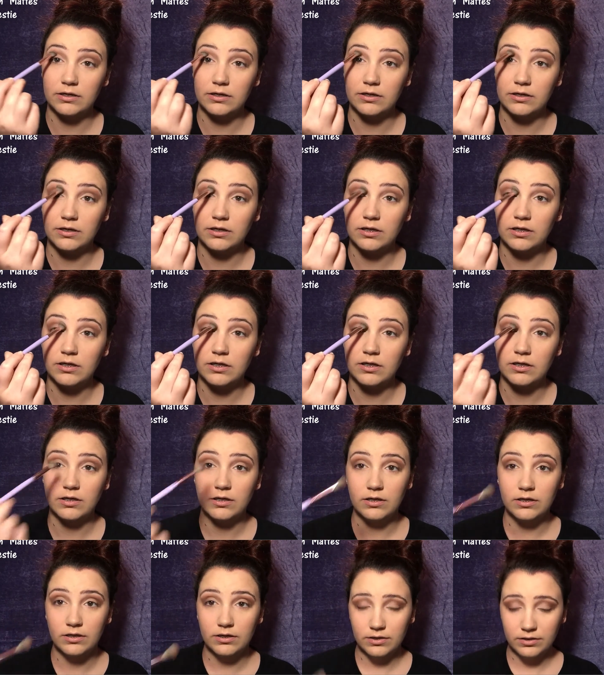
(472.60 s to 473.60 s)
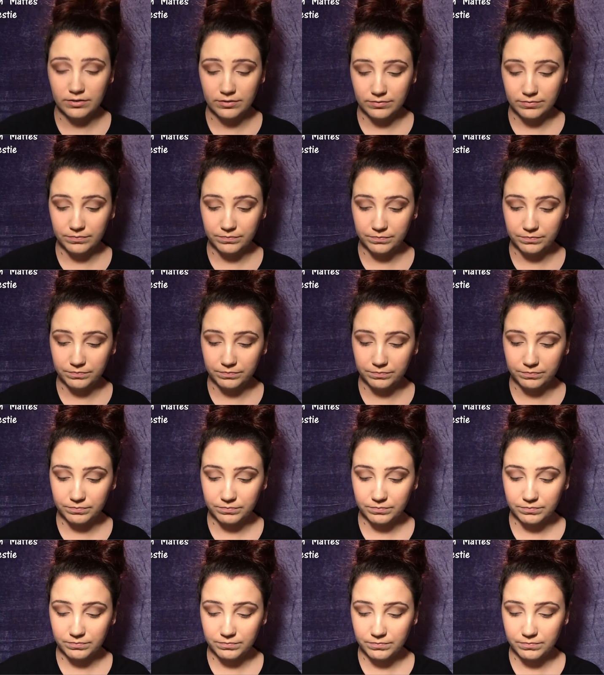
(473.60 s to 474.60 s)

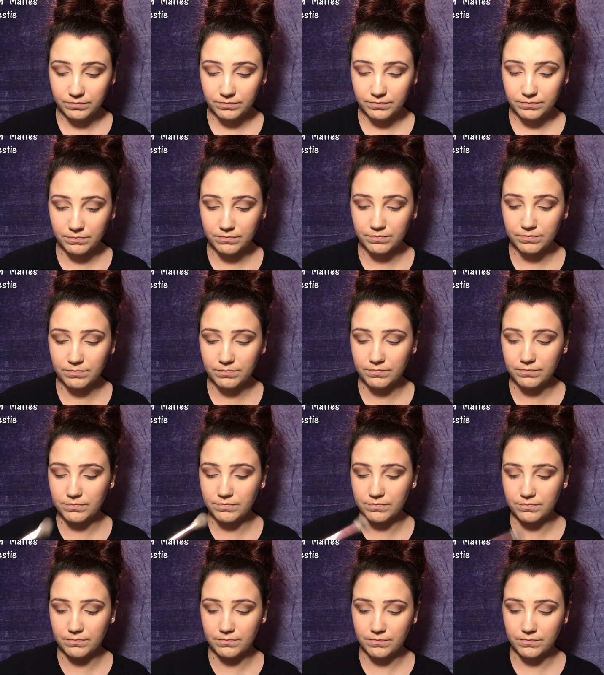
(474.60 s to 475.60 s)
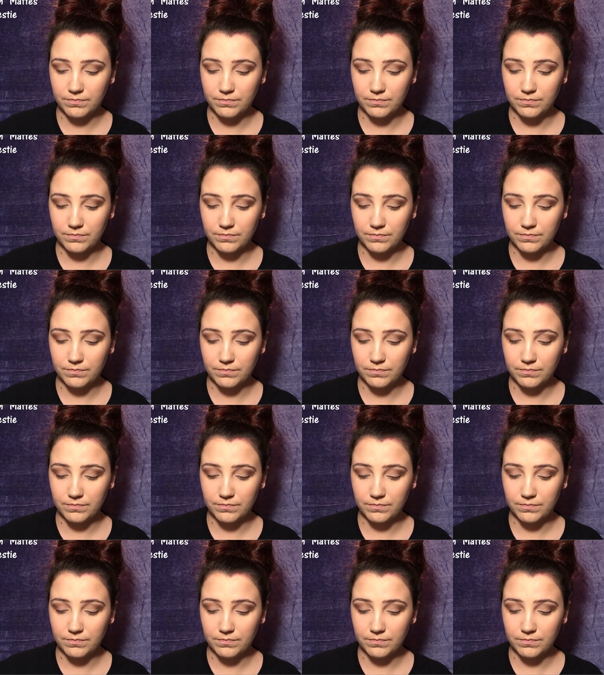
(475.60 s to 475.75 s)
[no speech]